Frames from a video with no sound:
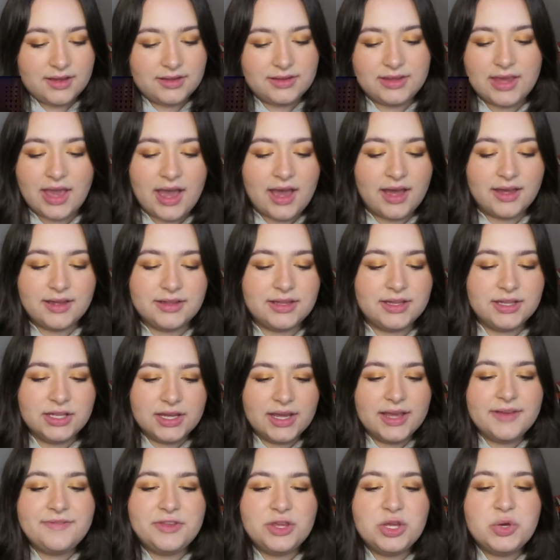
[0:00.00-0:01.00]
Yeah,
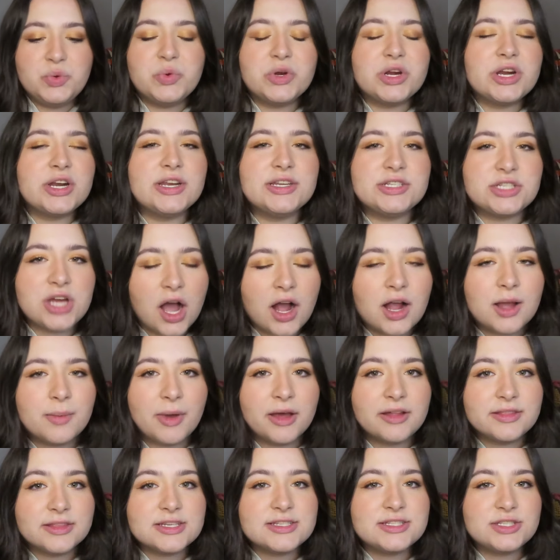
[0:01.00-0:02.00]
if you were going to talk
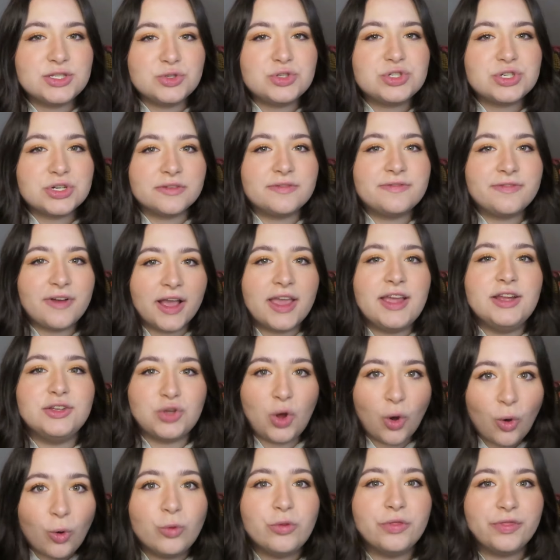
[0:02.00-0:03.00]
about this, you should have fucking
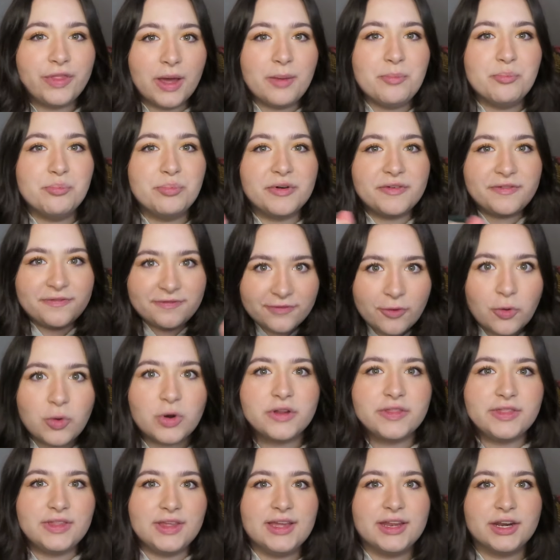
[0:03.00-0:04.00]
told them
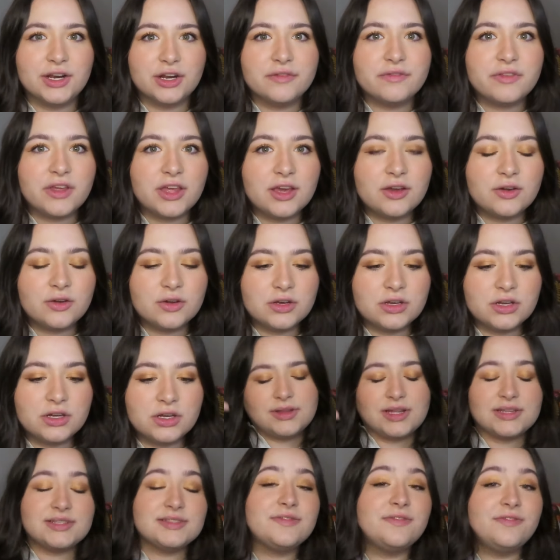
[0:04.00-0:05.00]
before the interview.
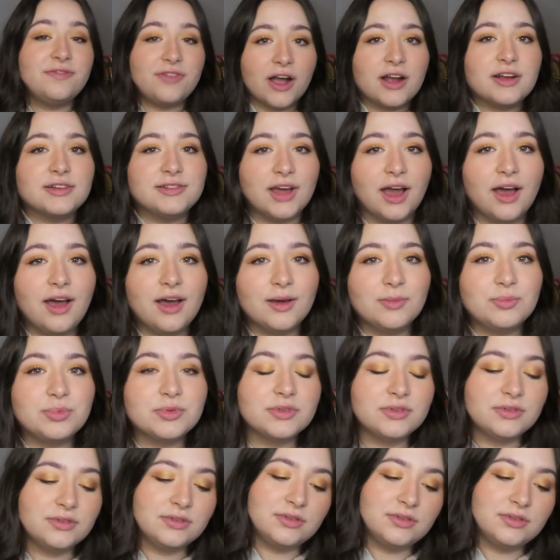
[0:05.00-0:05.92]
That's fucked up.